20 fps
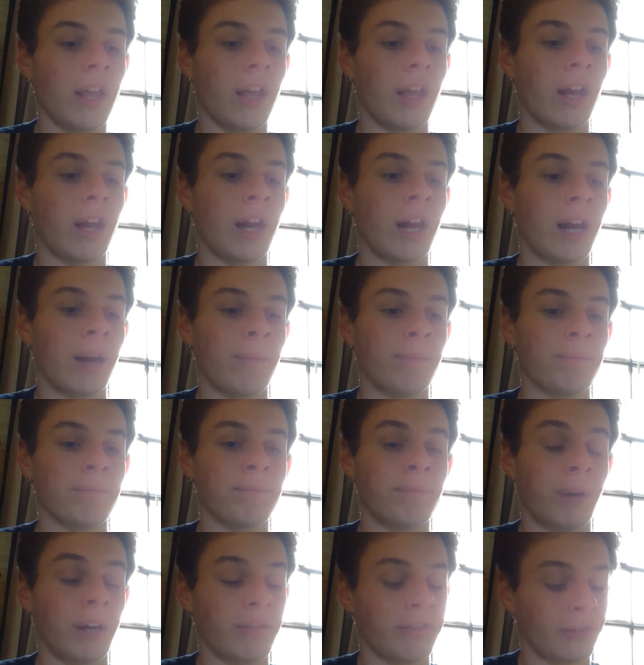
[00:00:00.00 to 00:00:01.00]

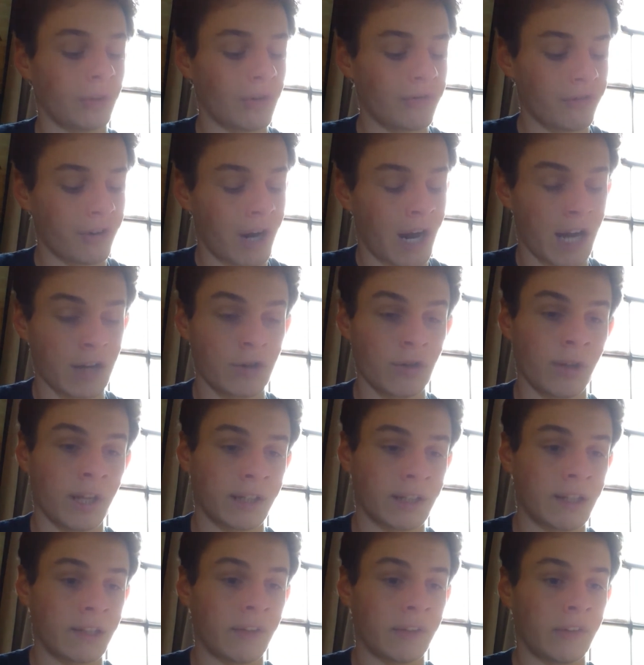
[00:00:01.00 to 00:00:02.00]
But so far, I do
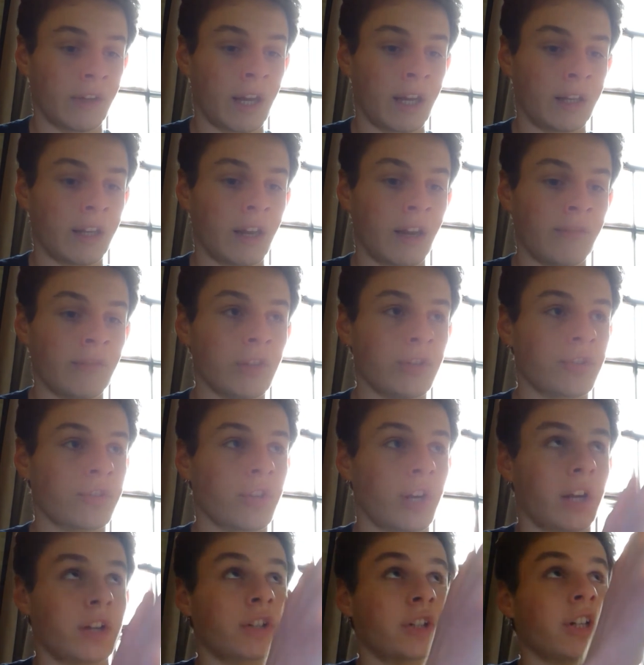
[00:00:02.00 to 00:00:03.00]
like the design of the
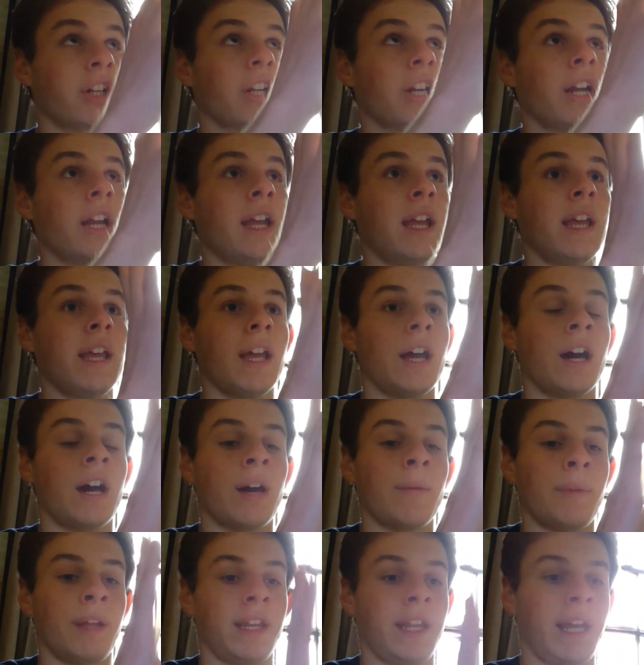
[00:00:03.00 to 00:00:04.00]
structure
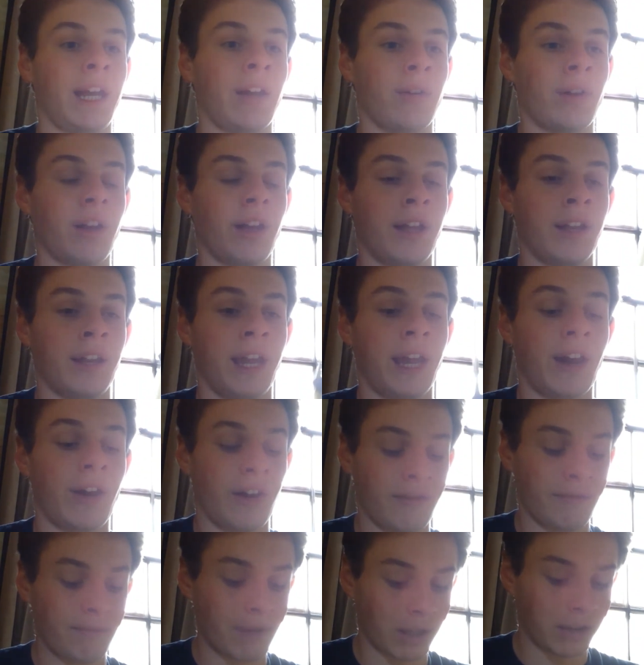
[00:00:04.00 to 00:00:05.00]
and how
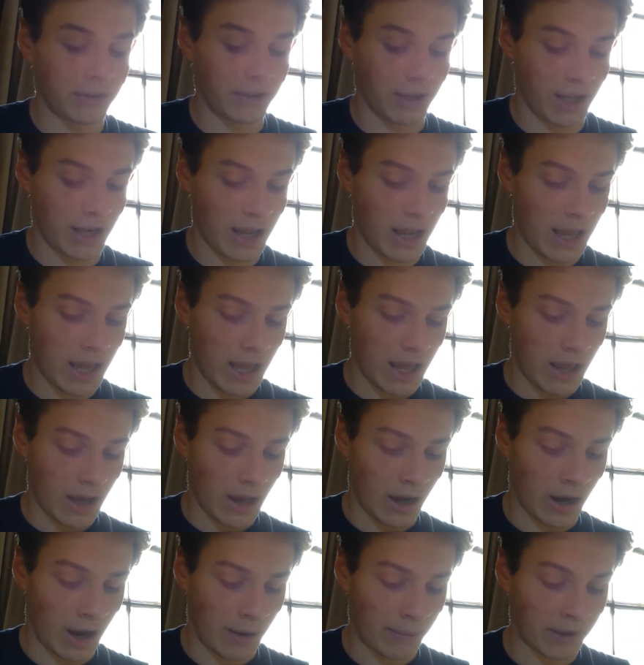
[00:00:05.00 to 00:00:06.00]
I built it.
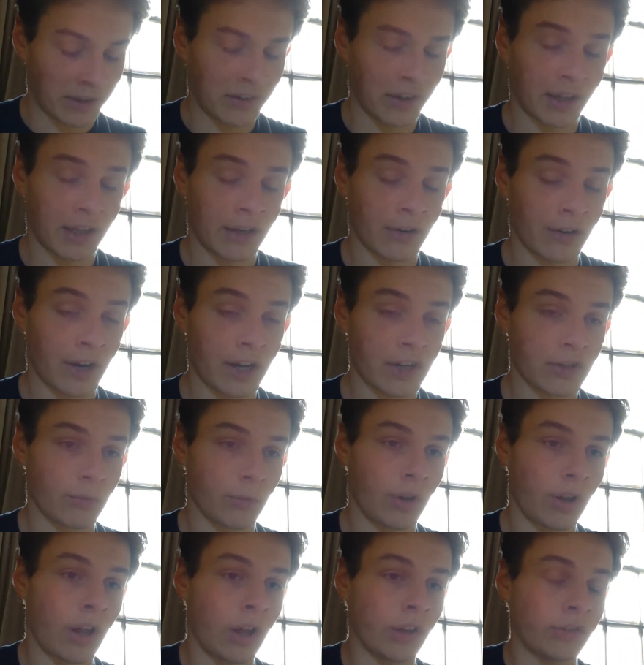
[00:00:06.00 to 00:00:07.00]
My second iteration
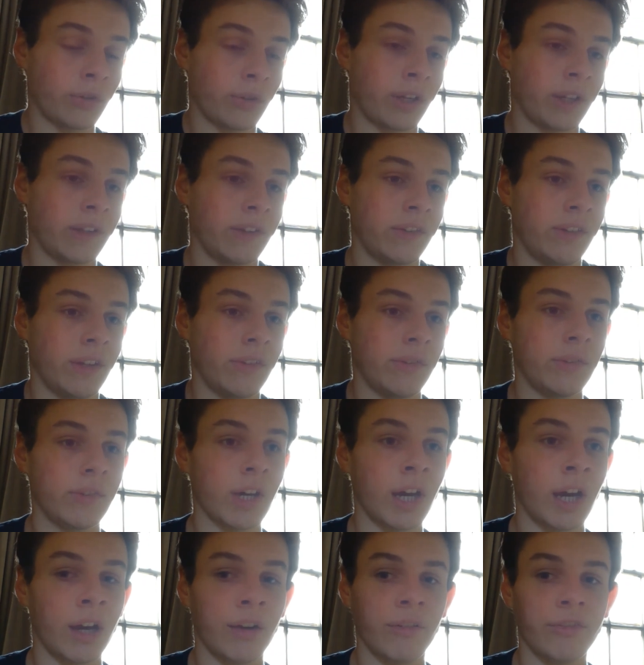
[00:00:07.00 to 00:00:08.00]
will also consist
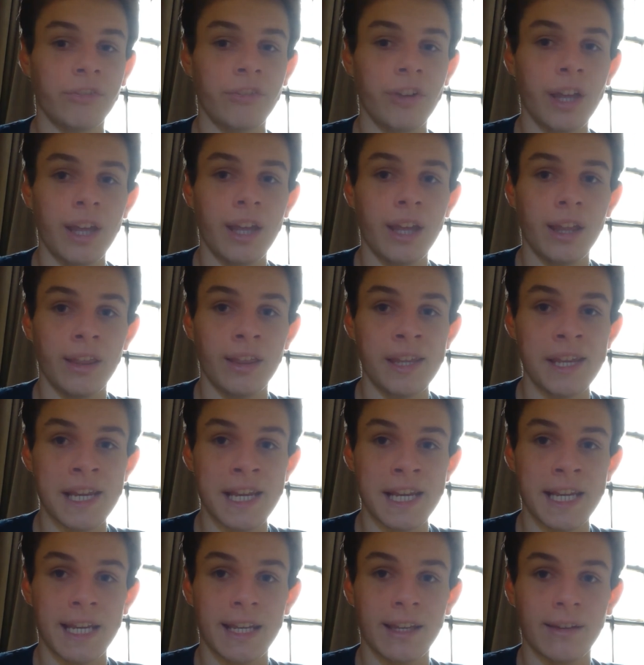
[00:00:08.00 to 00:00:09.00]
of
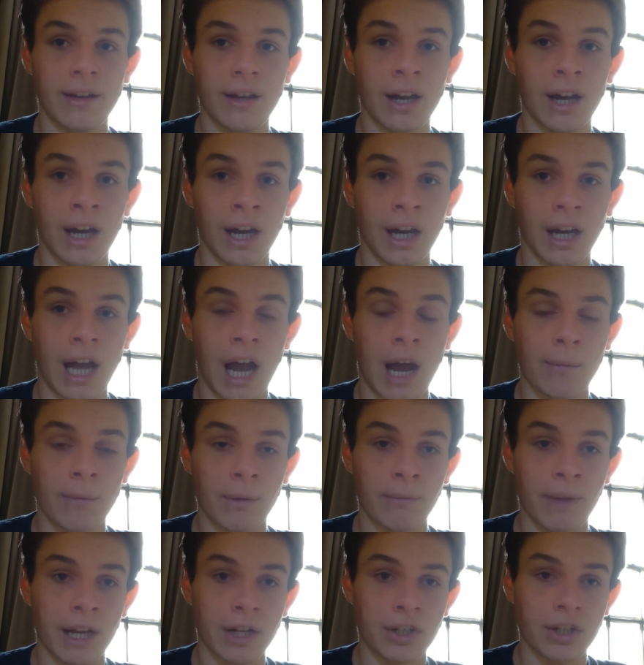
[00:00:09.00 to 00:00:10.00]
the copper
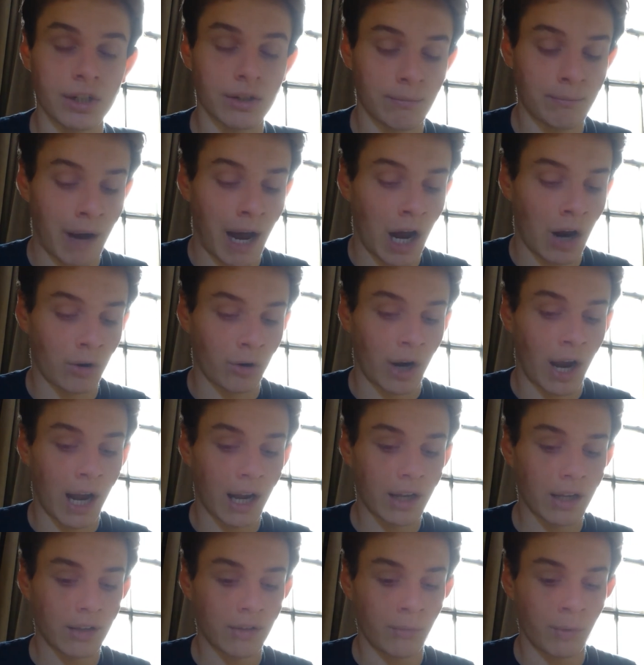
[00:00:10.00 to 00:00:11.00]
mesh
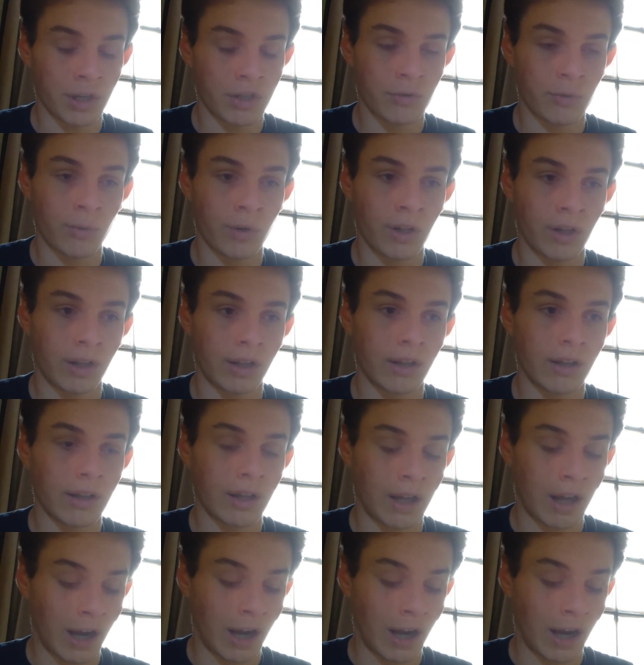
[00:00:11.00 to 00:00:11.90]
biorock, which will